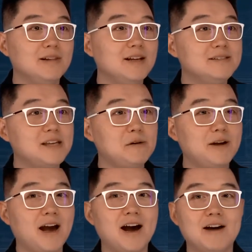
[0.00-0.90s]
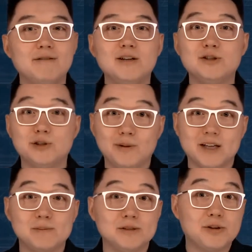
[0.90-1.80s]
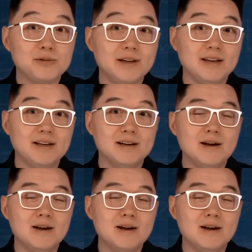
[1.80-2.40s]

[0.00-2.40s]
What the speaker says: let's say we have 2x plus 3